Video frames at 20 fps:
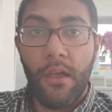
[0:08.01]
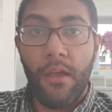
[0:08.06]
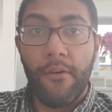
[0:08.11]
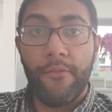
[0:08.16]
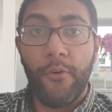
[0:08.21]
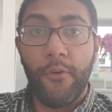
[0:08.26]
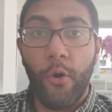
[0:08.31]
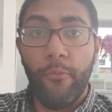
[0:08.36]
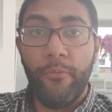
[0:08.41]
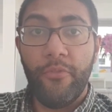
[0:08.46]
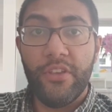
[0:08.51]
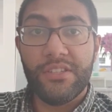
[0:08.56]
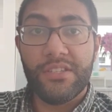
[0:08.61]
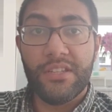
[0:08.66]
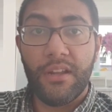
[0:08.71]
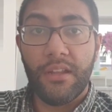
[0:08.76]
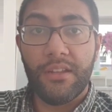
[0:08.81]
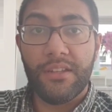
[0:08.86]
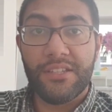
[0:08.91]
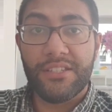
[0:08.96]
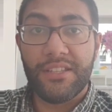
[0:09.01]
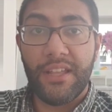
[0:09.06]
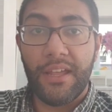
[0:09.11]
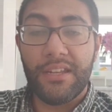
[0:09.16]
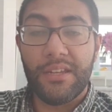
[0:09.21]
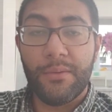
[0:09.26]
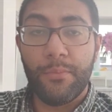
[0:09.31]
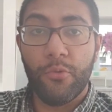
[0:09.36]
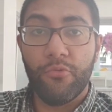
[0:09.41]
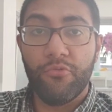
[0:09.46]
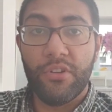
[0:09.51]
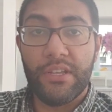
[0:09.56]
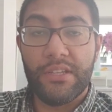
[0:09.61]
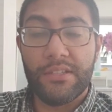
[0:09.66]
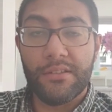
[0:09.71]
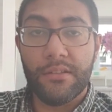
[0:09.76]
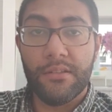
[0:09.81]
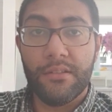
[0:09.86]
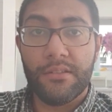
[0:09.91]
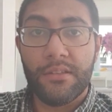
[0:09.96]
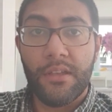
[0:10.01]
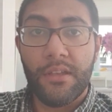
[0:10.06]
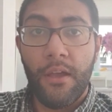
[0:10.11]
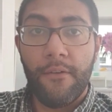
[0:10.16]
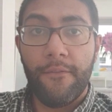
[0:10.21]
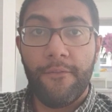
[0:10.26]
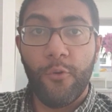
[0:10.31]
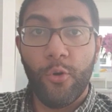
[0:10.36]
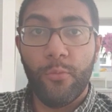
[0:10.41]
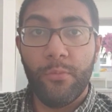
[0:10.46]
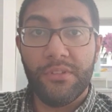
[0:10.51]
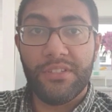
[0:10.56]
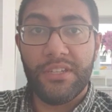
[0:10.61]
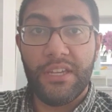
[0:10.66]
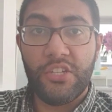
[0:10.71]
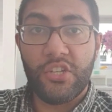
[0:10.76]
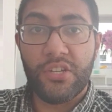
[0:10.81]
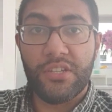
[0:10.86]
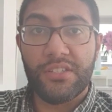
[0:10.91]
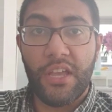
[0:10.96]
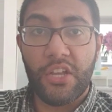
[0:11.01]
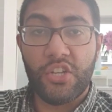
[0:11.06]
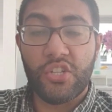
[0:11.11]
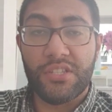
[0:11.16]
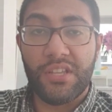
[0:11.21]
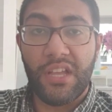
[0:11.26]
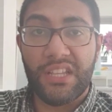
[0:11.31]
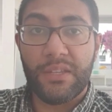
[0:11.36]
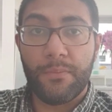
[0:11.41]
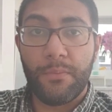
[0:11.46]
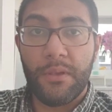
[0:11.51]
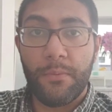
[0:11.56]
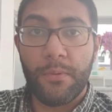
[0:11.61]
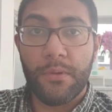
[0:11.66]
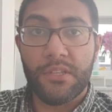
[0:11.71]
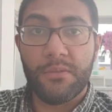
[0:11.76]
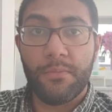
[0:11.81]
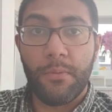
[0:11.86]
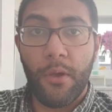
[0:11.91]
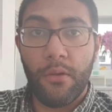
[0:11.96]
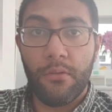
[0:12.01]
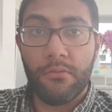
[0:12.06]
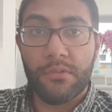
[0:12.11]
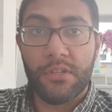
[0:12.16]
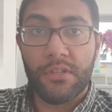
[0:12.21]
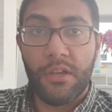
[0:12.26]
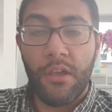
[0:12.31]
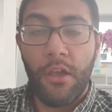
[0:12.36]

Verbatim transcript: For obvious and understandable reasons, formal teaching sessions had to be postponed,